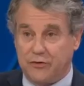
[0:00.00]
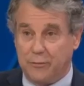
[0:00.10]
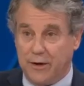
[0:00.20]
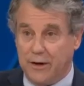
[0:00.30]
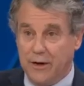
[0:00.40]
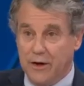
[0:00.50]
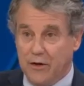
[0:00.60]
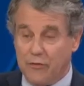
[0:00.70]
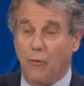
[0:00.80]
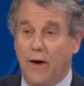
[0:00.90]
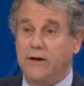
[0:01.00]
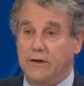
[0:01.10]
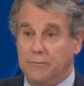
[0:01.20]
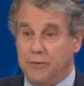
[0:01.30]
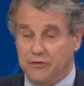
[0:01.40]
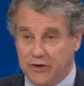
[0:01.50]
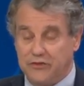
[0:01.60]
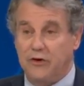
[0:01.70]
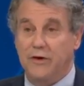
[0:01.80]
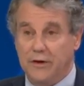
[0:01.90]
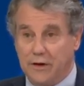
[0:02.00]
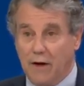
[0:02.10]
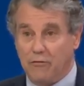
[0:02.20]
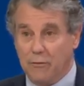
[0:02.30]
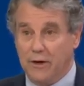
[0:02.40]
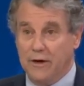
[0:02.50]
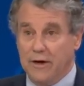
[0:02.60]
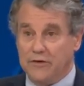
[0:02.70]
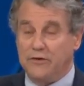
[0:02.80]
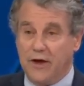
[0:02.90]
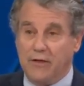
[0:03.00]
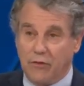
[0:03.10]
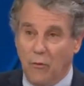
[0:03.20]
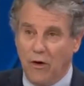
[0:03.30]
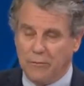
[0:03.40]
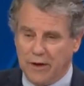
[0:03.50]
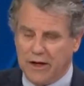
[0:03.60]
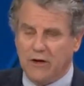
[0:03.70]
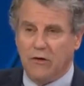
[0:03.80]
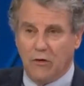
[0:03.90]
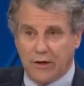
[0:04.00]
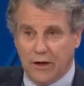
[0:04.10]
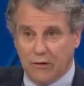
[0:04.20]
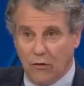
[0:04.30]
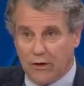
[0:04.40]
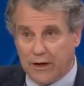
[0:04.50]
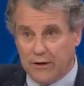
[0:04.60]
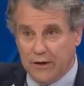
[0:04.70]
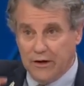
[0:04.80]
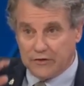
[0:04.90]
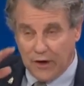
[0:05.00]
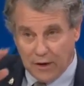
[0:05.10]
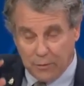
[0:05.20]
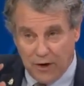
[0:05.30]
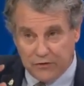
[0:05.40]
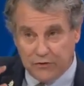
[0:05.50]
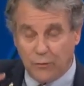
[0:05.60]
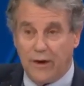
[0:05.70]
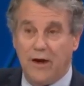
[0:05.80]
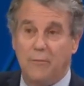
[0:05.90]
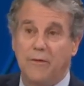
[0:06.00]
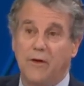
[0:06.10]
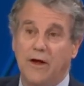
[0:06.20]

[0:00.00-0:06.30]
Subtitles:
to be the right position in government to take them on. But again, look at stock prices way up in the